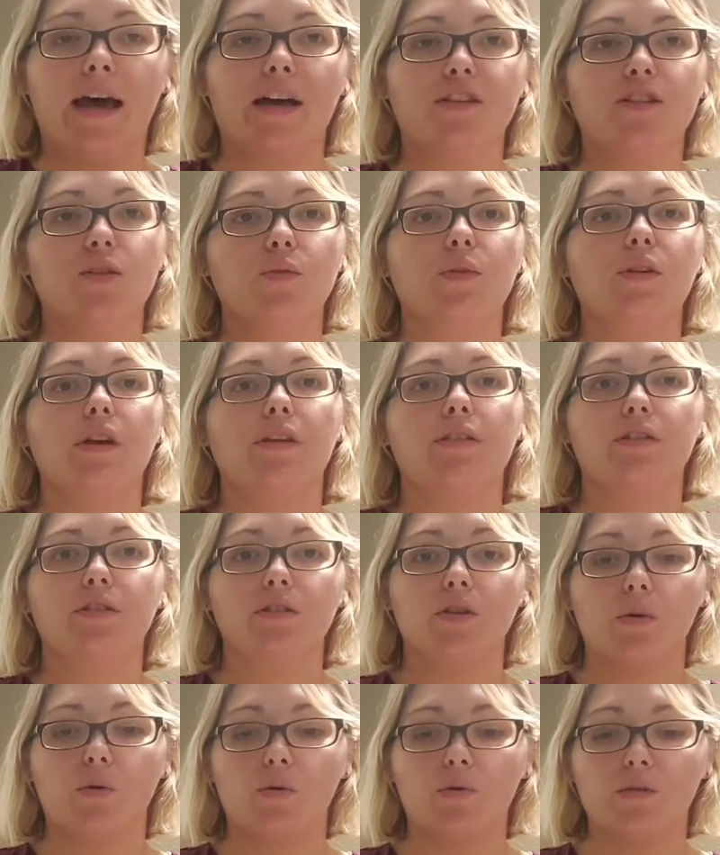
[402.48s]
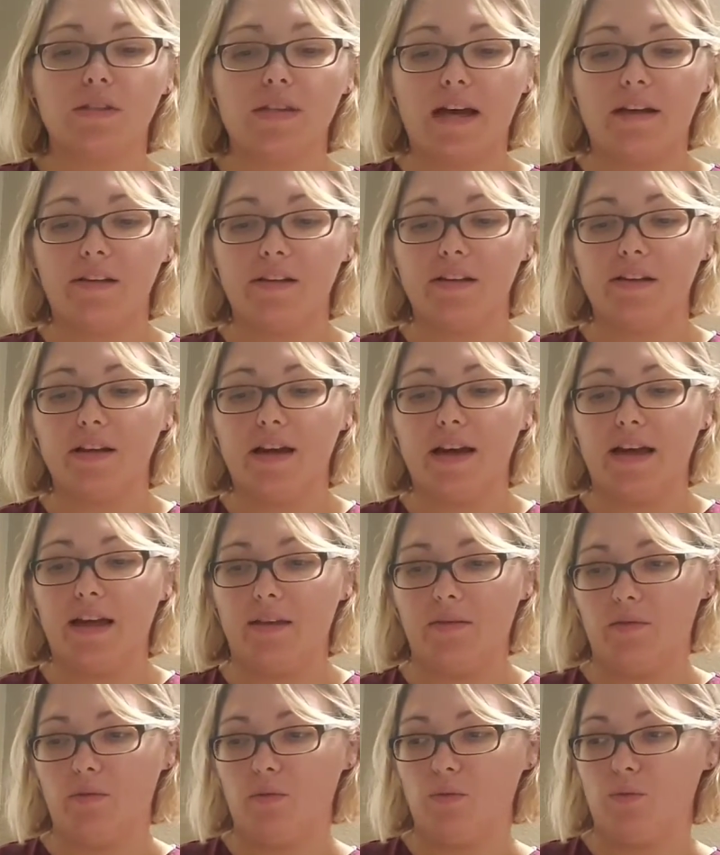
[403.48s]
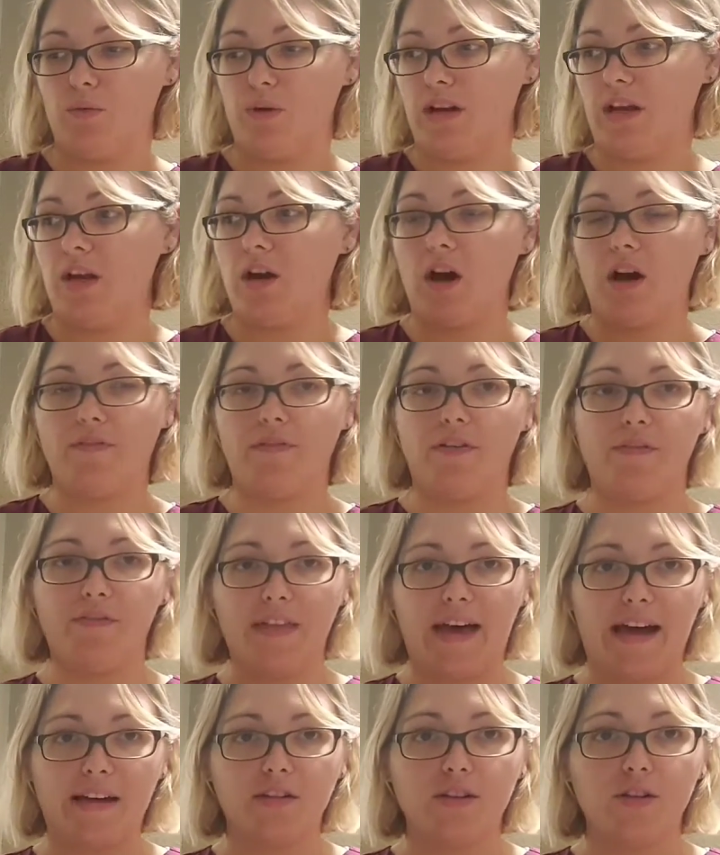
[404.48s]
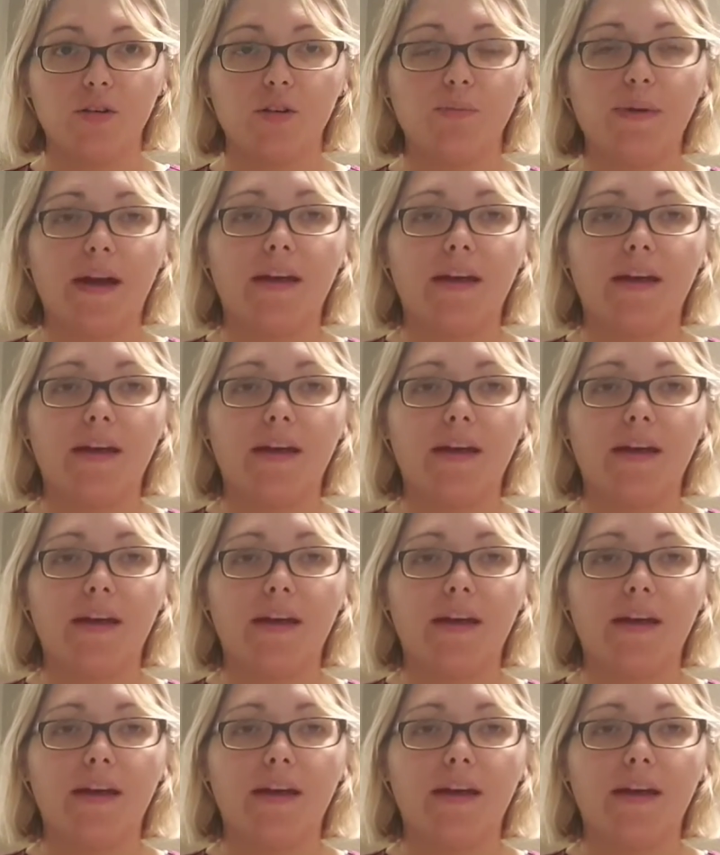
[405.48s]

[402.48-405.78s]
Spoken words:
do another total solid reading off of that tube,